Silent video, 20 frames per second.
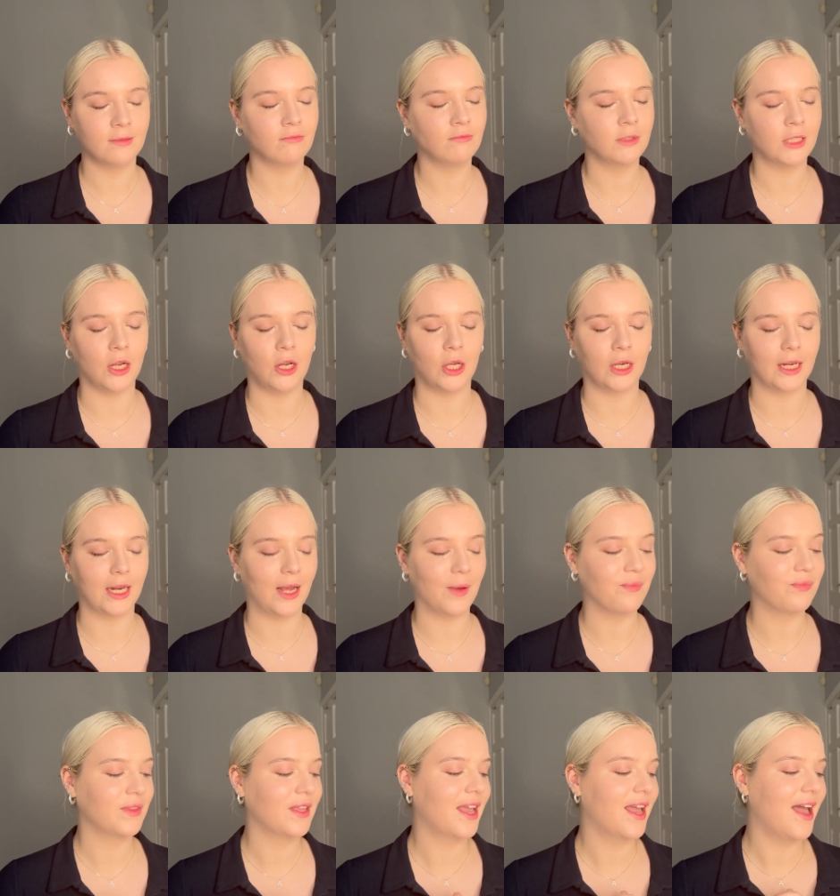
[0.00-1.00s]
Don't look at
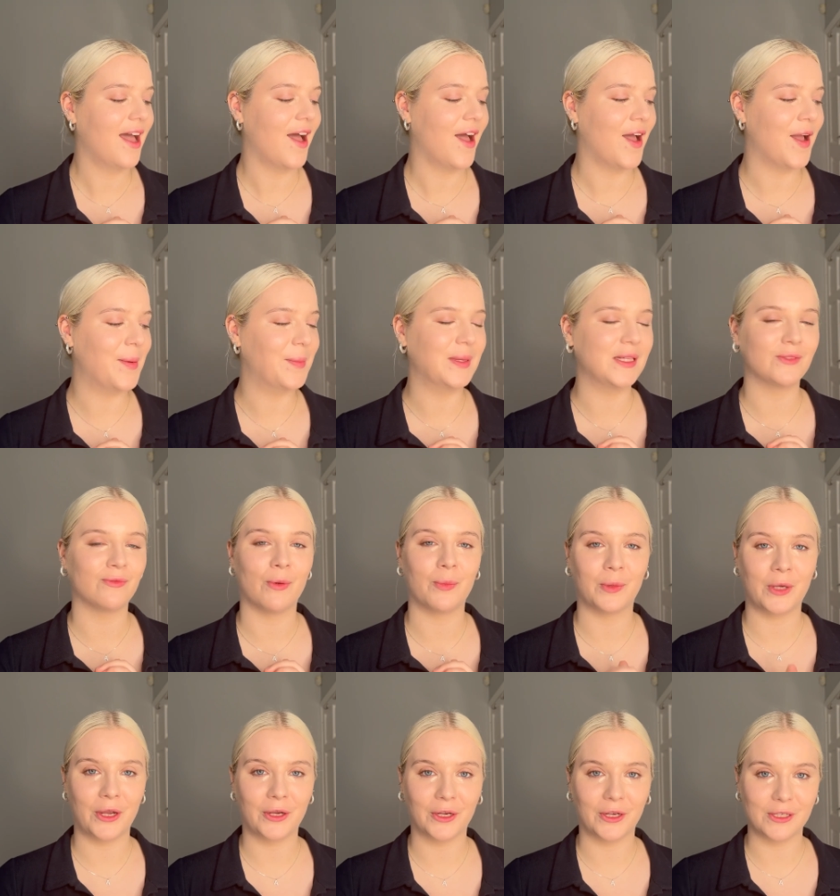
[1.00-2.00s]
it. Um, it's from
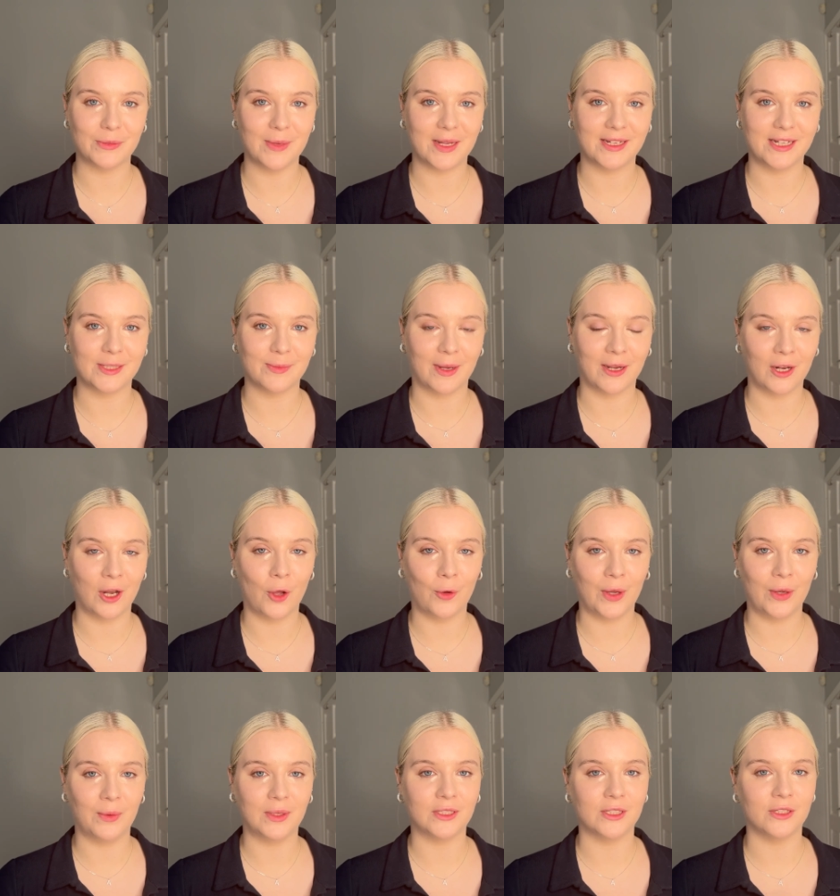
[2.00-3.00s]
Coco Cosmetics by Chloe,
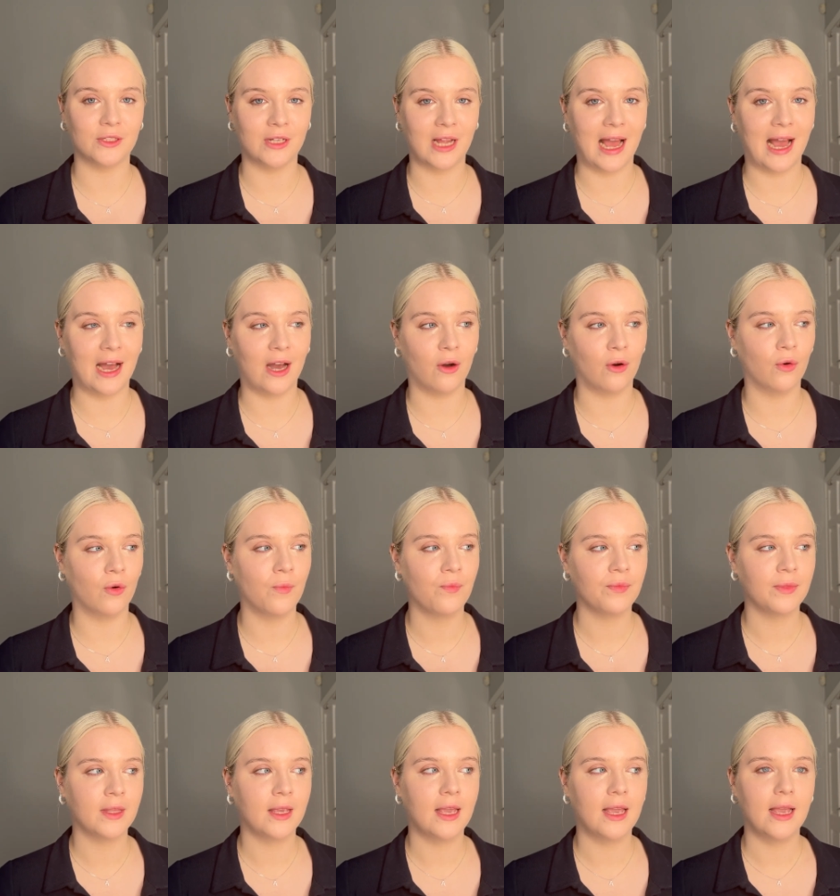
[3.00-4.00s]
which is now,
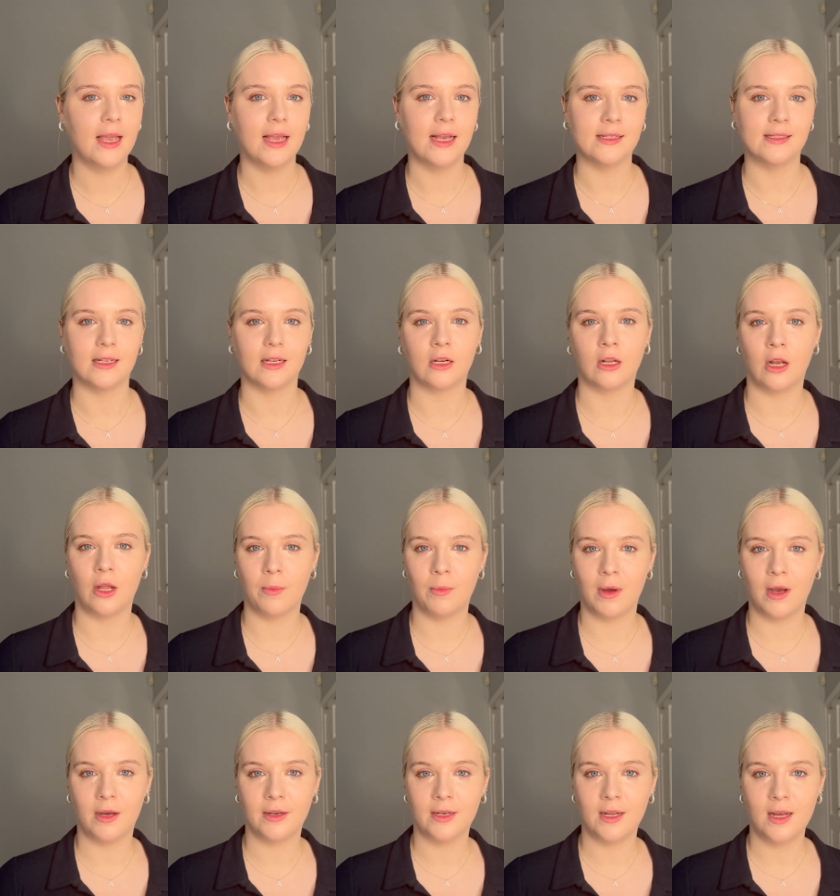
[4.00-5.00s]
is it
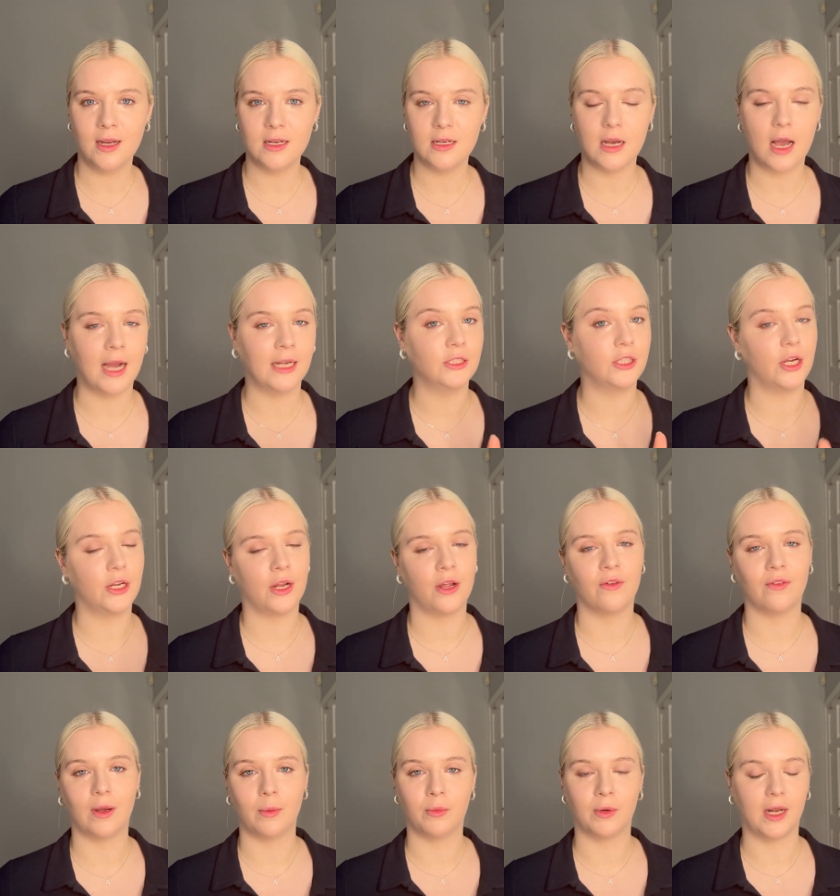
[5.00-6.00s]
Clomana? I don't know if
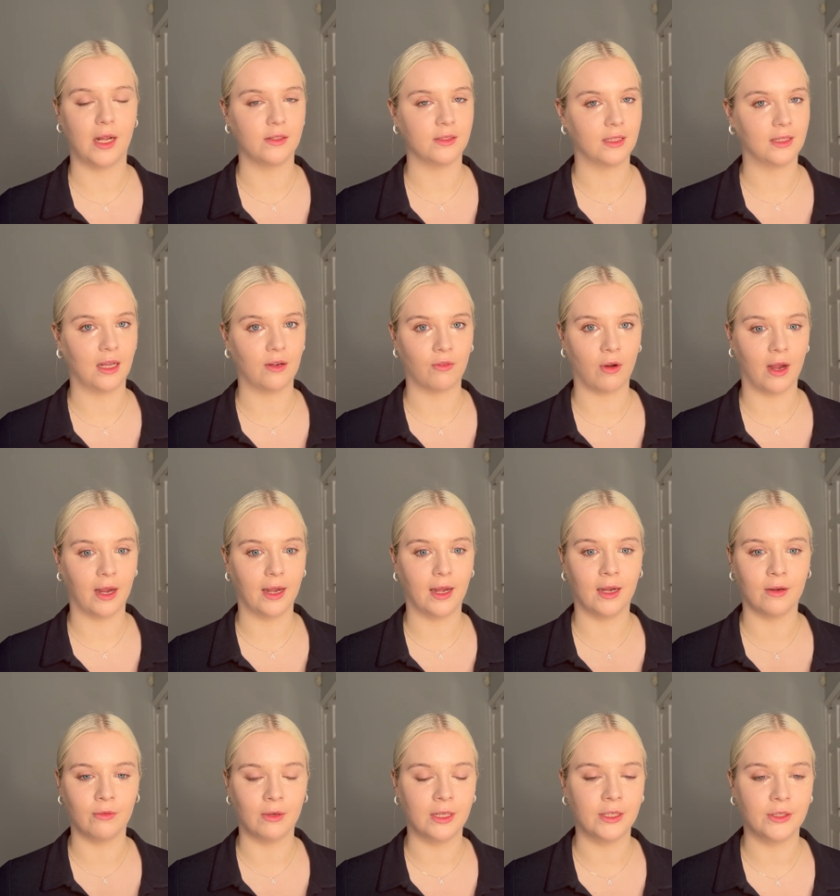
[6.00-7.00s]
I'm pronouncing that right. I
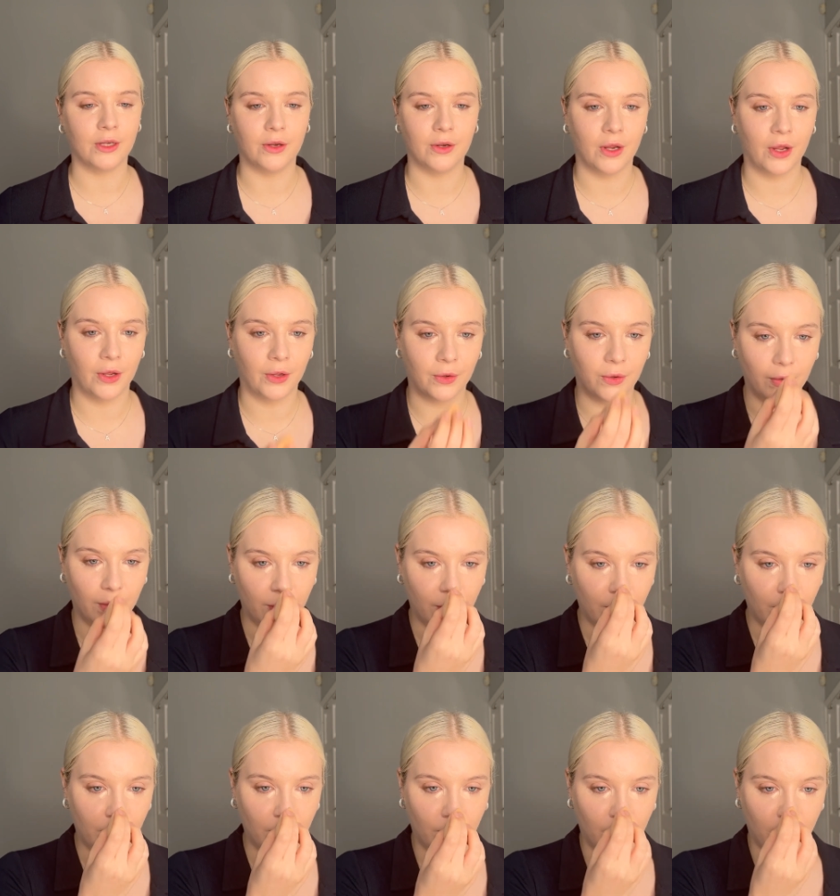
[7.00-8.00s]
really don't know
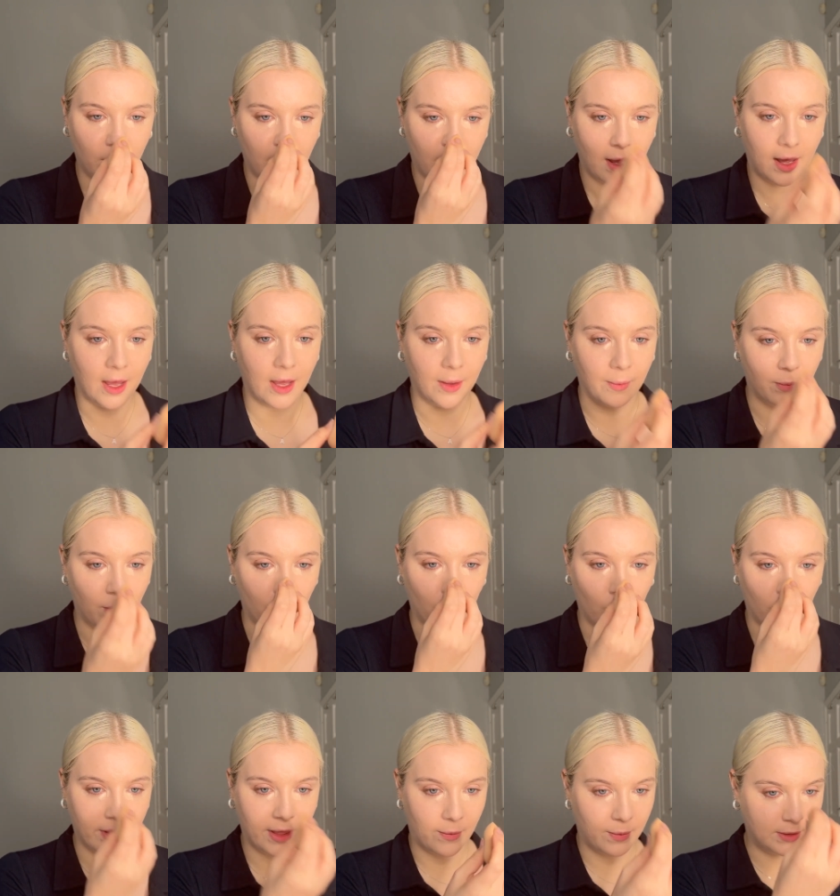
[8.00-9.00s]
um,
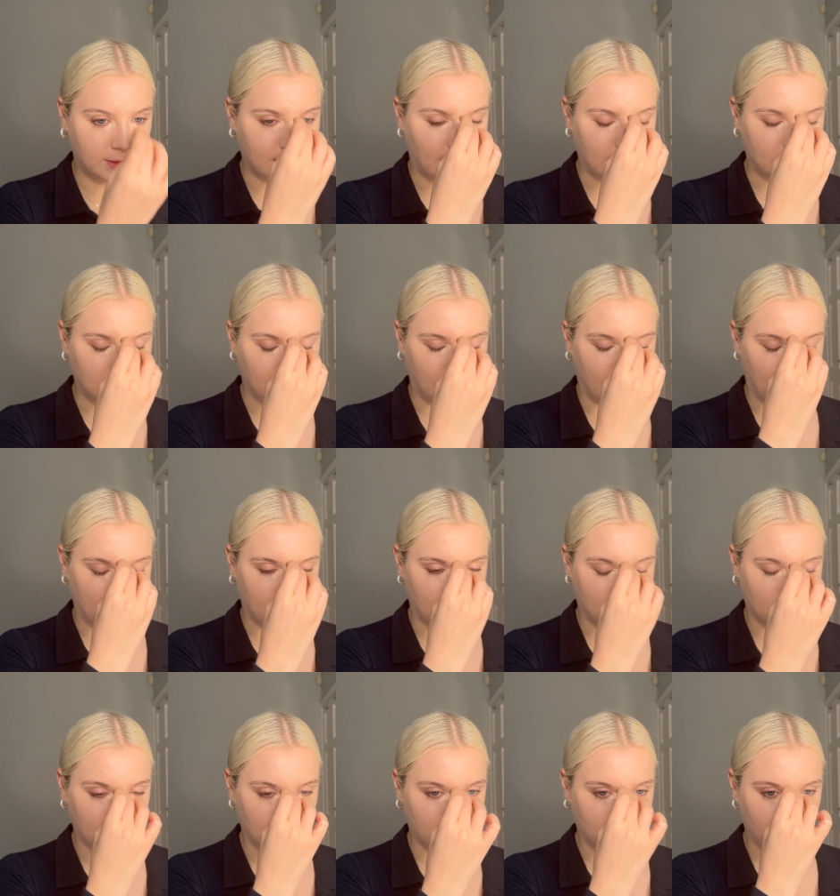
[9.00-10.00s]
what they were changing it
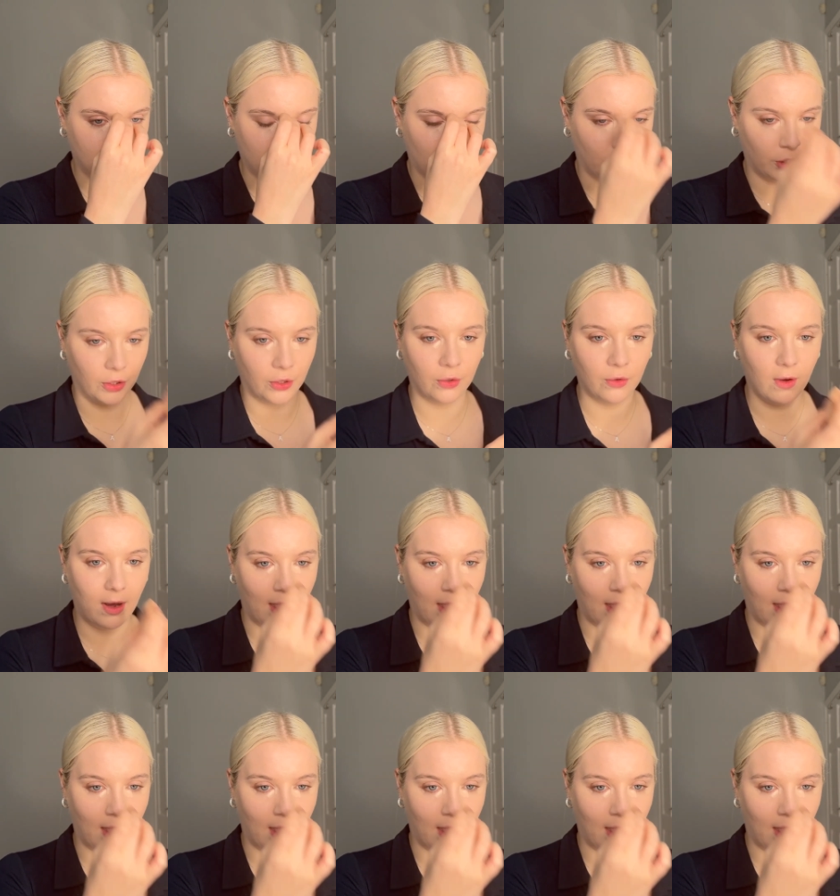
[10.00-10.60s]
to.